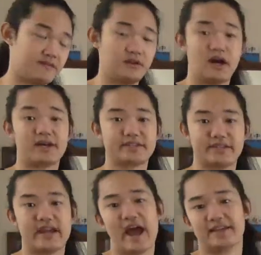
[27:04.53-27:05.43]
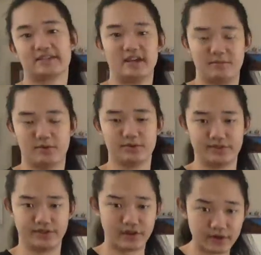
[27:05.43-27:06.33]
velocity at time equals
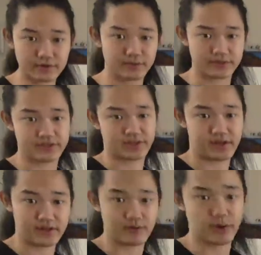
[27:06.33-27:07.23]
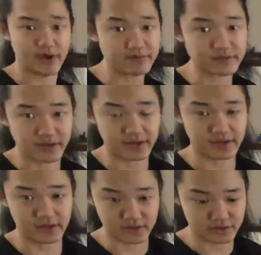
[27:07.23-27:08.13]
0, which is another way of
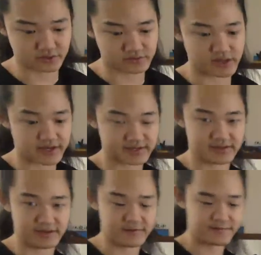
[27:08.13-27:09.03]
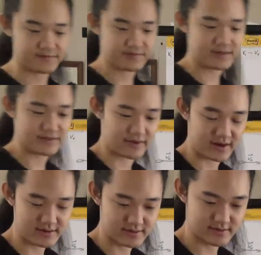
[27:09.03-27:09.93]
saying initial velocity,
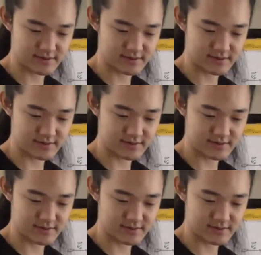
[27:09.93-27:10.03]
right?